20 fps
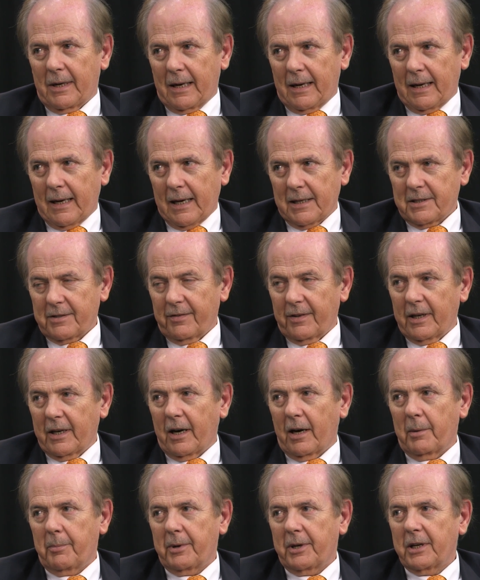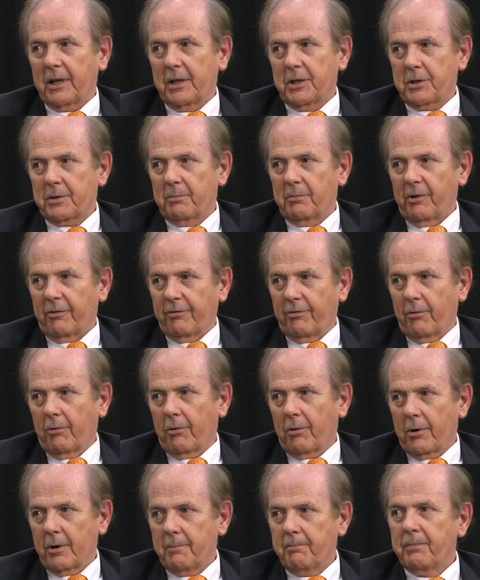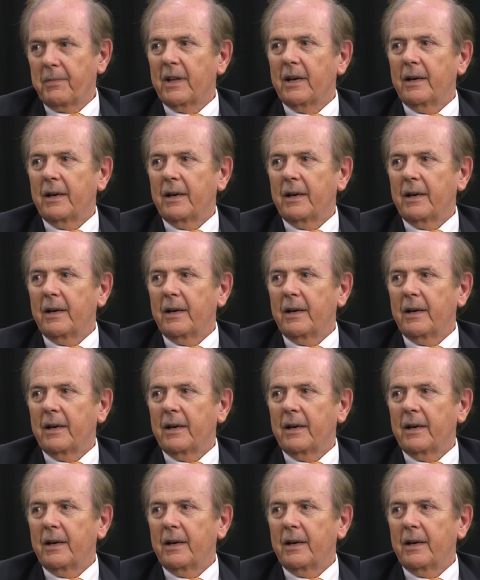classify hypertension before,